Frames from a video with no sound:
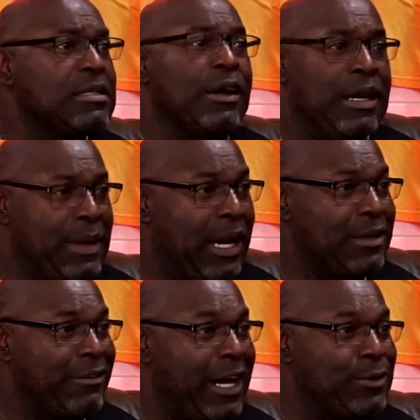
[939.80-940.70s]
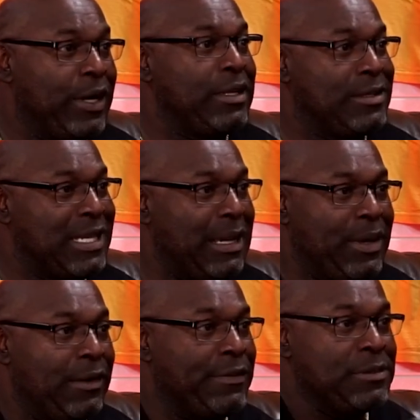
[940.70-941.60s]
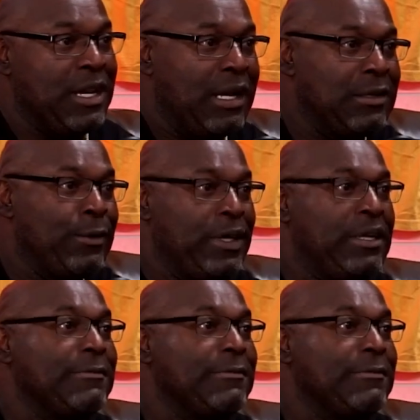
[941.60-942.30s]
So him and I graduated the same year from John Dewey.